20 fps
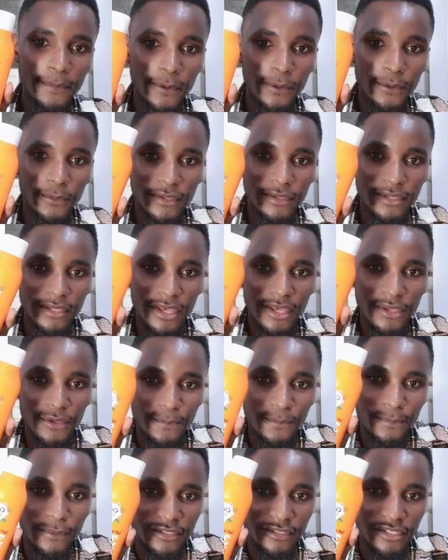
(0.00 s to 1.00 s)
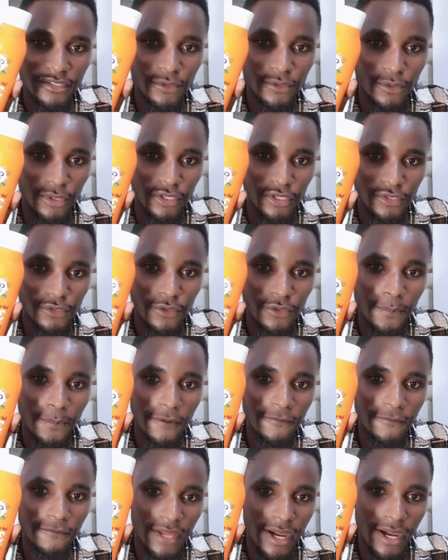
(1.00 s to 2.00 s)
people will say you put it on the top
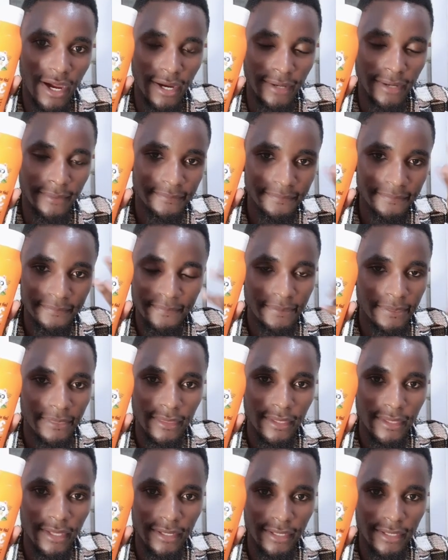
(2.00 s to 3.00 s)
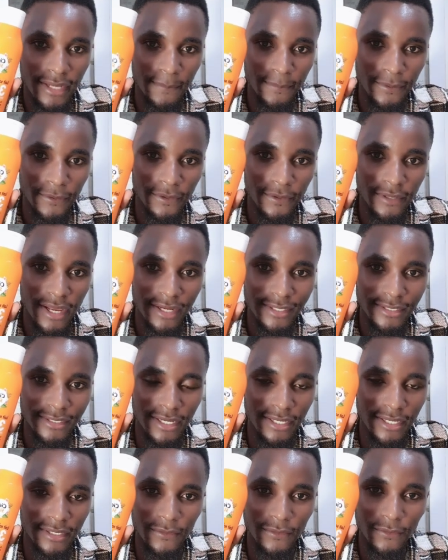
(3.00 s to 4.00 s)
of the product
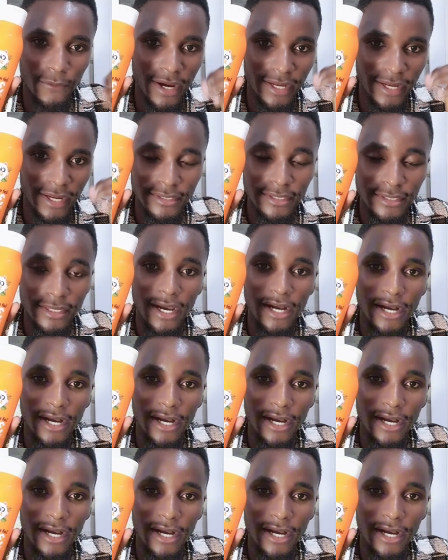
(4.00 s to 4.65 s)
and what?